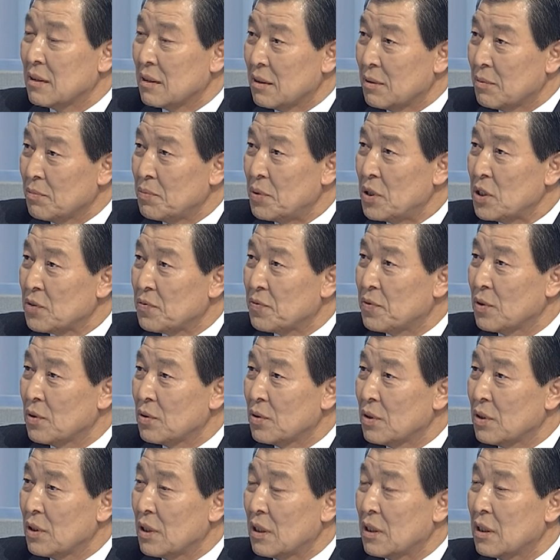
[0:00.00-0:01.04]

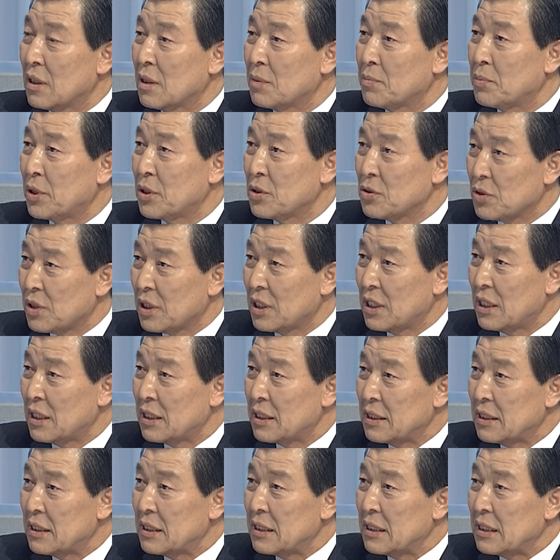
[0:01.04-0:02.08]
peaceful peninsula
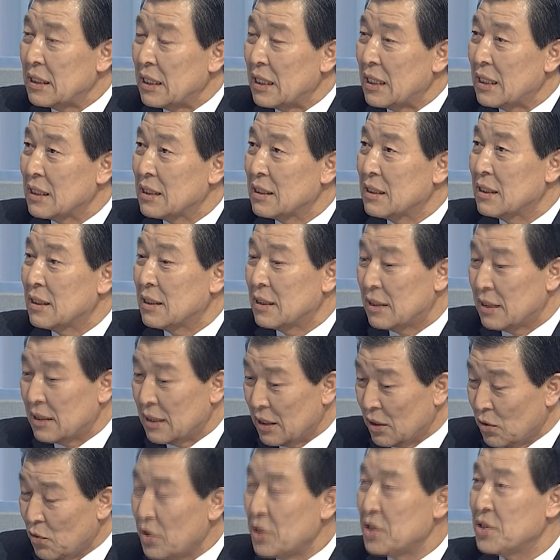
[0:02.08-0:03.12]
and
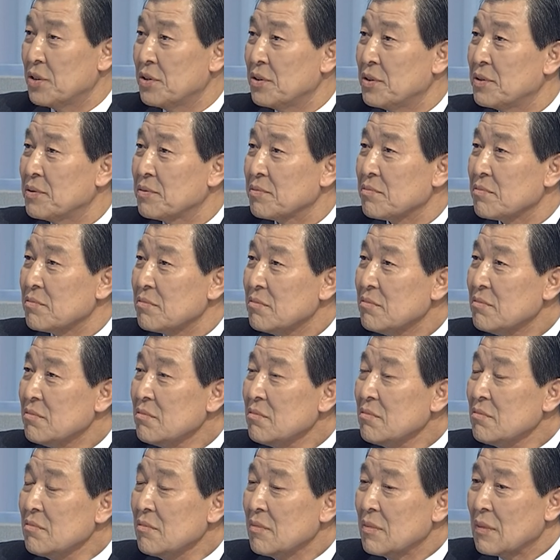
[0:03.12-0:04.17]
region.
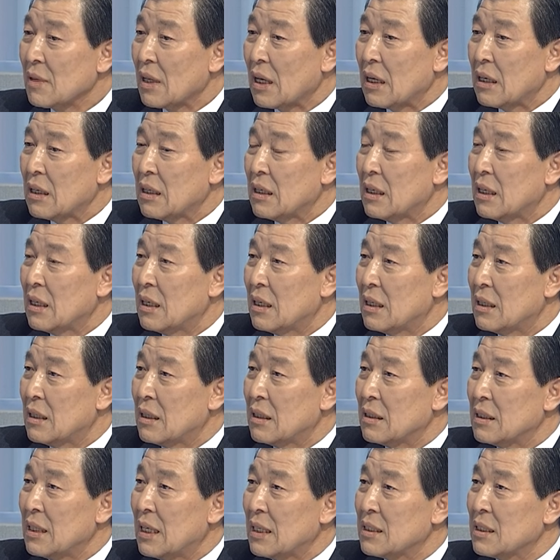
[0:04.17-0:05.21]

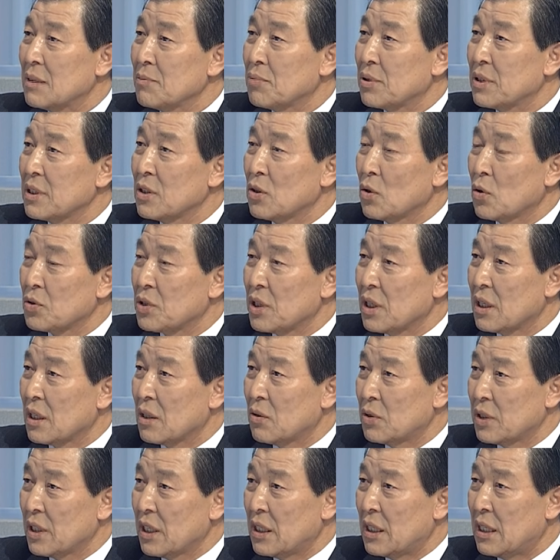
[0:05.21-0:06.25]
Not simply North
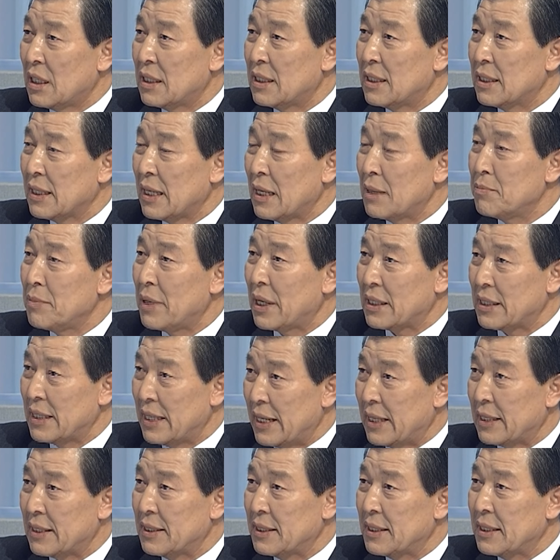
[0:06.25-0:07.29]
Korea can make
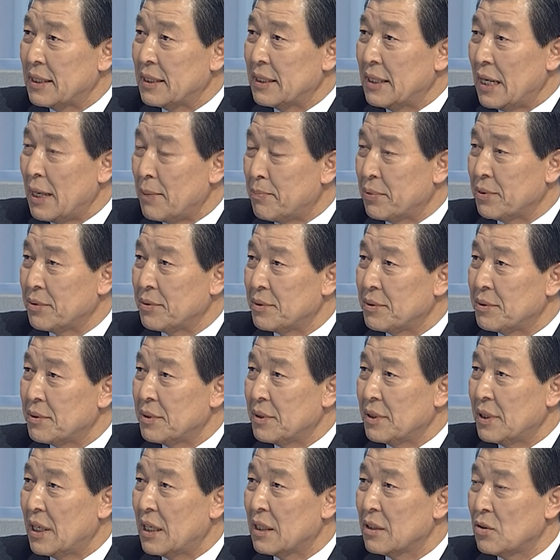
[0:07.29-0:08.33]
that happen
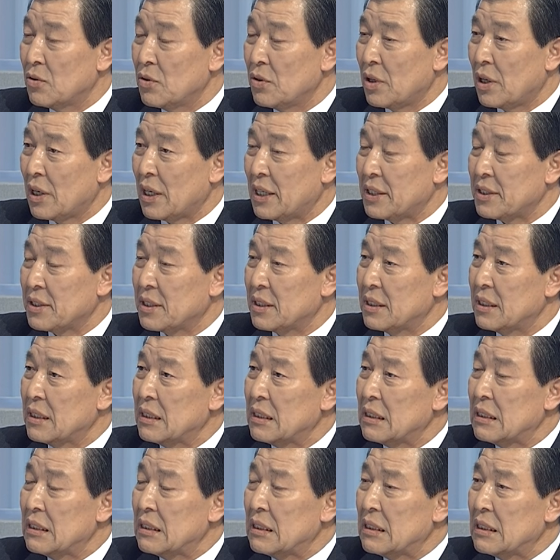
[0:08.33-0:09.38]
and realized.
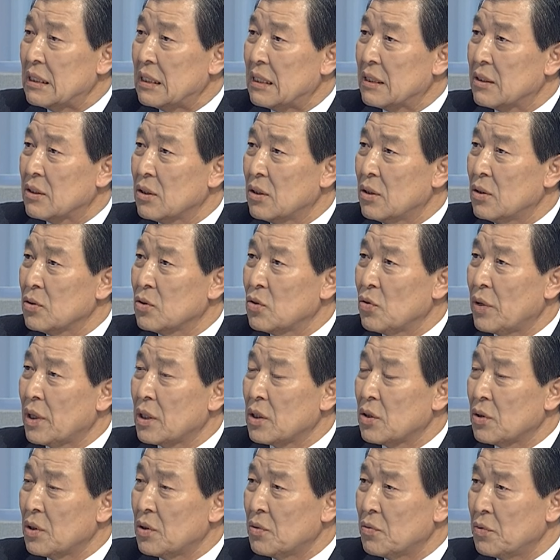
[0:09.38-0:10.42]
And so
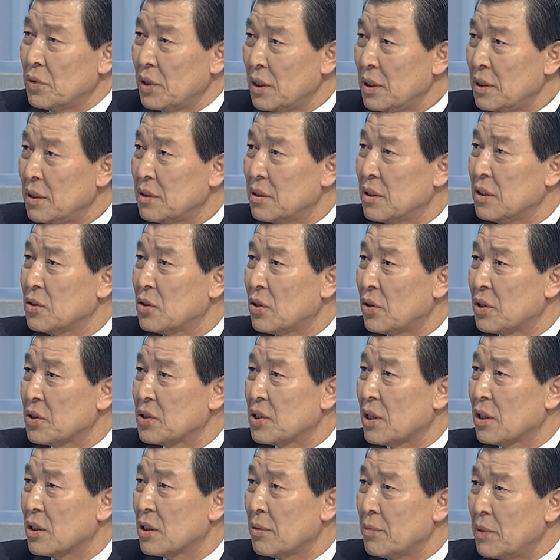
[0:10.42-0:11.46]
together with the
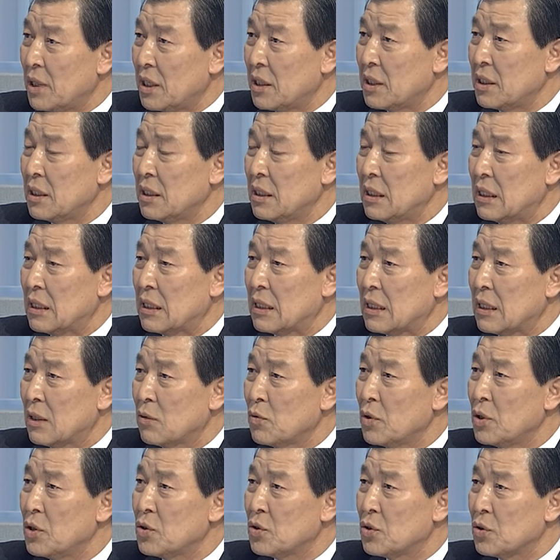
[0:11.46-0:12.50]
international community,
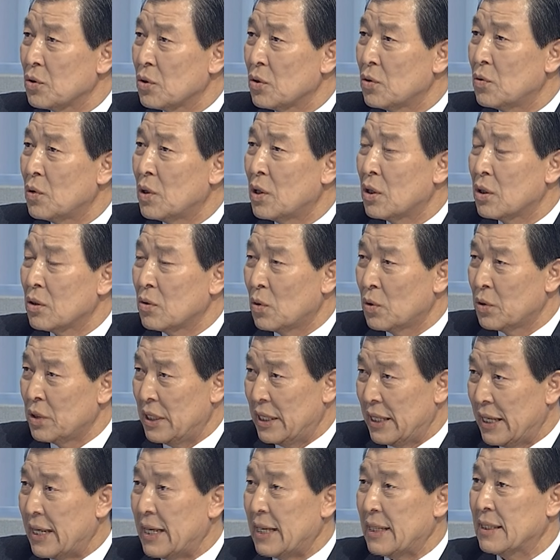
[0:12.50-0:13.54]
we should work on
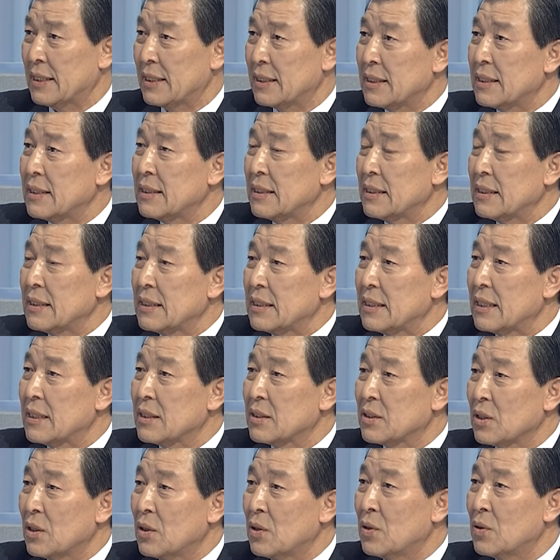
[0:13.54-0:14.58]
that. And
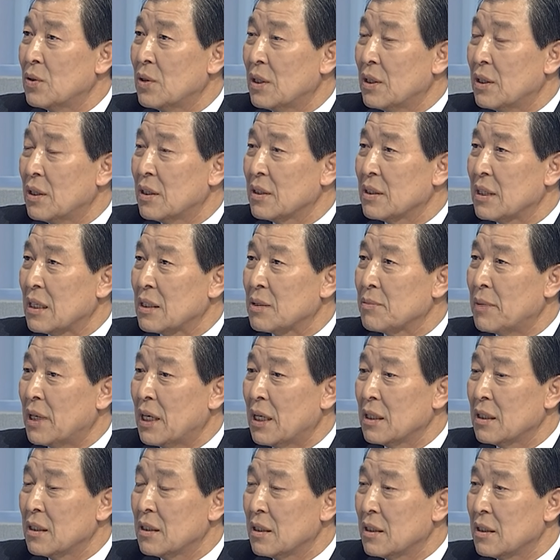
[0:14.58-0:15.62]
so that's
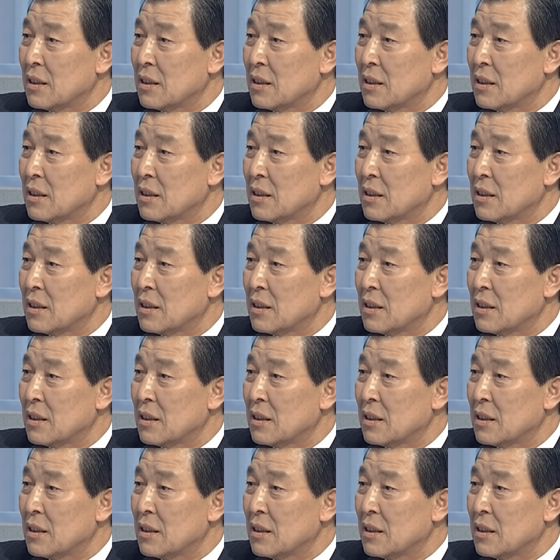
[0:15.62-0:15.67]
my